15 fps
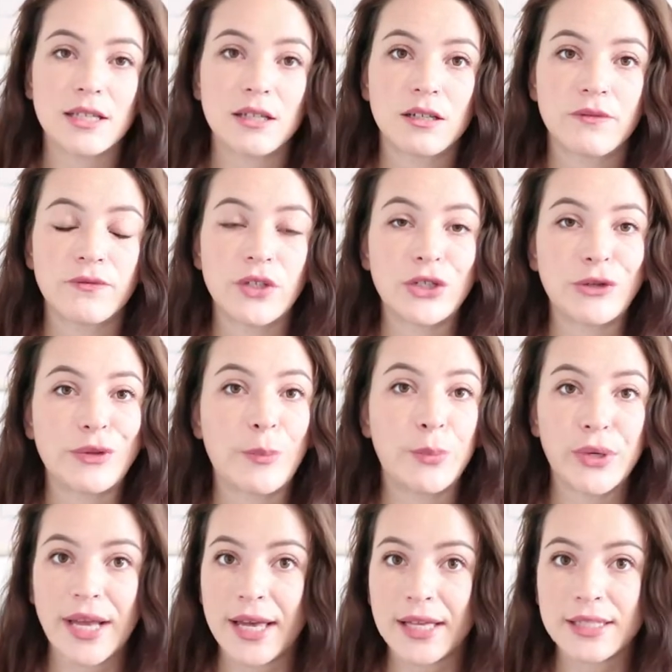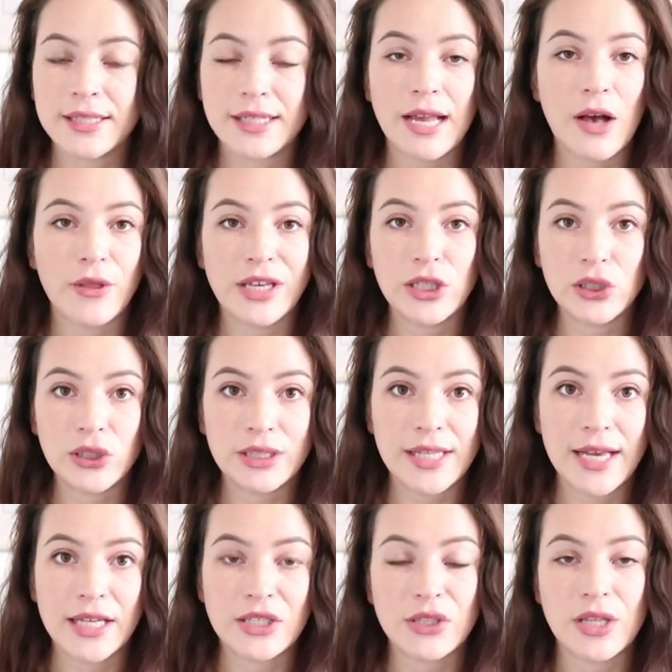of you know the brands and how they look
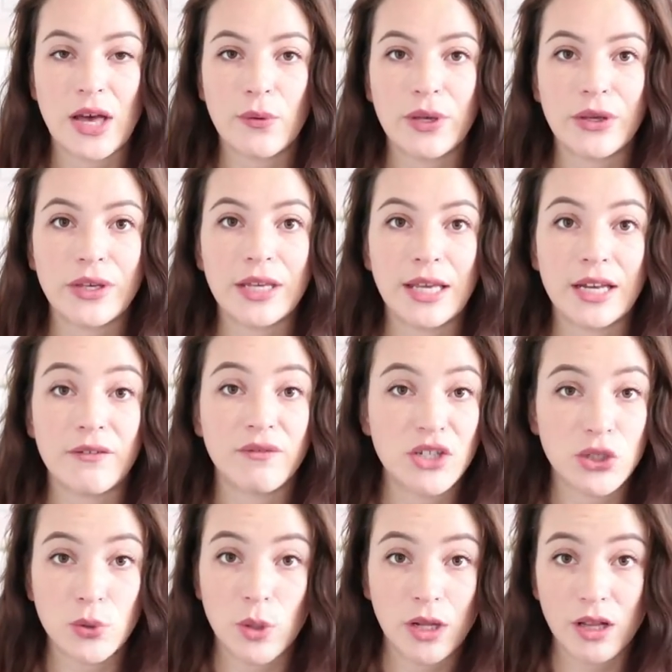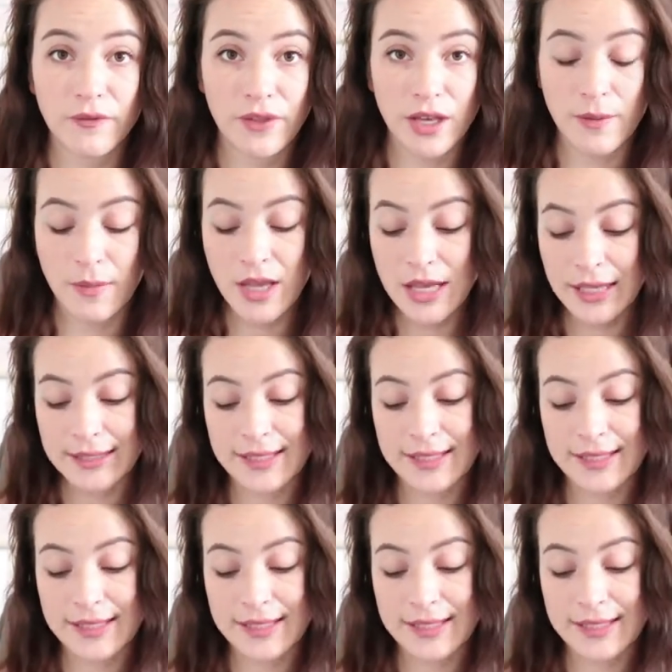like so that way you can get a visual of them